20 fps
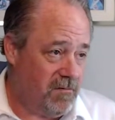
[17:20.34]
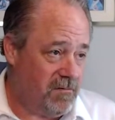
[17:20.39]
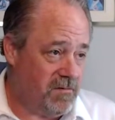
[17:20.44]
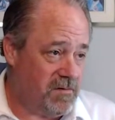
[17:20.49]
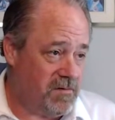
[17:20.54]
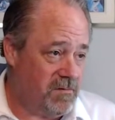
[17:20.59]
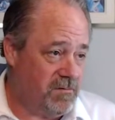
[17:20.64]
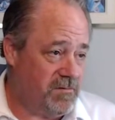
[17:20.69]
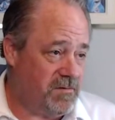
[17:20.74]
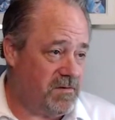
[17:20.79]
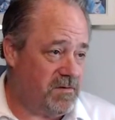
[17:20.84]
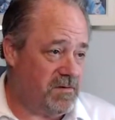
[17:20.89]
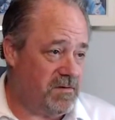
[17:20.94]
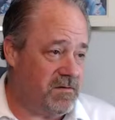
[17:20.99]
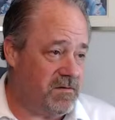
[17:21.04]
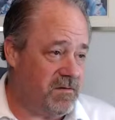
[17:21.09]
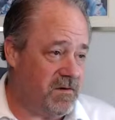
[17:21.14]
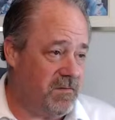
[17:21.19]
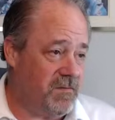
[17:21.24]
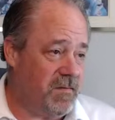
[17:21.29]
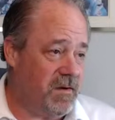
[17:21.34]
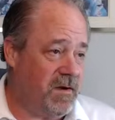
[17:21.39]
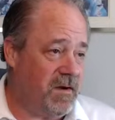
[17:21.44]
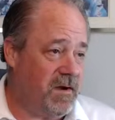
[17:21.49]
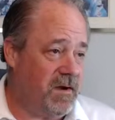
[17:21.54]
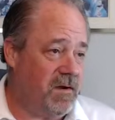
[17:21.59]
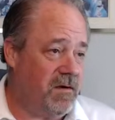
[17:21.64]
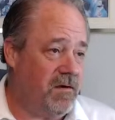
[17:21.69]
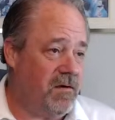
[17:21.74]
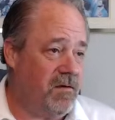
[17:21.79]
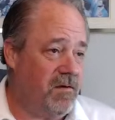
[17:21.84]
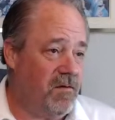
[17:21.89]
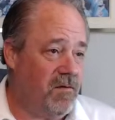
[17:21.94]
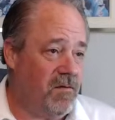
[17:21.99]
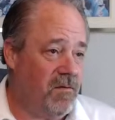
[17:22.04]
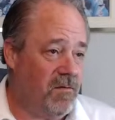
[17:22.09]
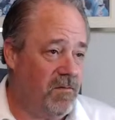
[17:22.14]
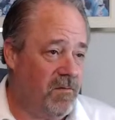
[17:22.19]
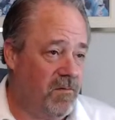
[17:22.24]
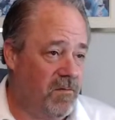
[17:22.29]
Some, some uh,
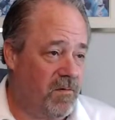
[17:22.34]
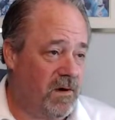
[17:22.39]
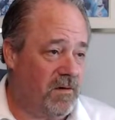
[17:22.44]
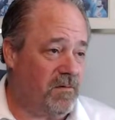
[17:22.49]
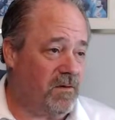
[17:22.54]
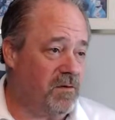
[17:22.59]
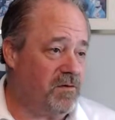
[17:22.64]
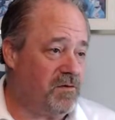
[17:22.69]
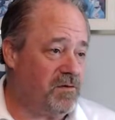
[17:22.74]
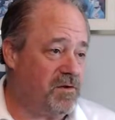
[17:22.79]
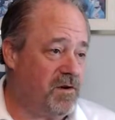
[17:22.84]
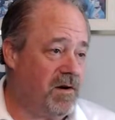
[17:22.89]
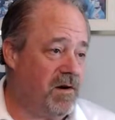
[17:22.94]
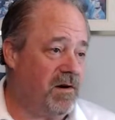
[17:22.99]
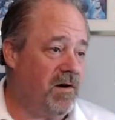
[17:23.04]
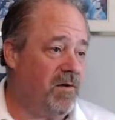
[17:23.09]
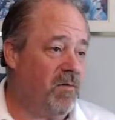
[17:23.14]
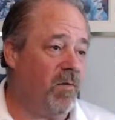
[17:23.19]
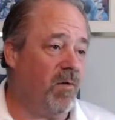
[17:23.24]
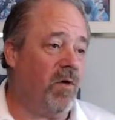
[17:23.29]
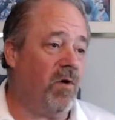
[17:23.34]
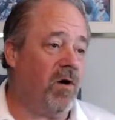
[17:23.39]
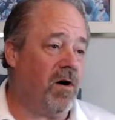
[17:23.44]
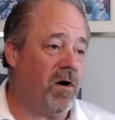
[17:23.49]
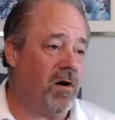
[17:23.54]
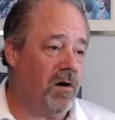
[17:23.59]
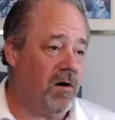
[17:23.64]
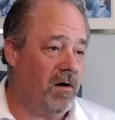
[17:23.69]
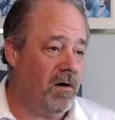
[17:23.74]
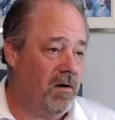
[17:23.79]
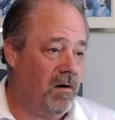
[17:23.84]
Revolutionary War.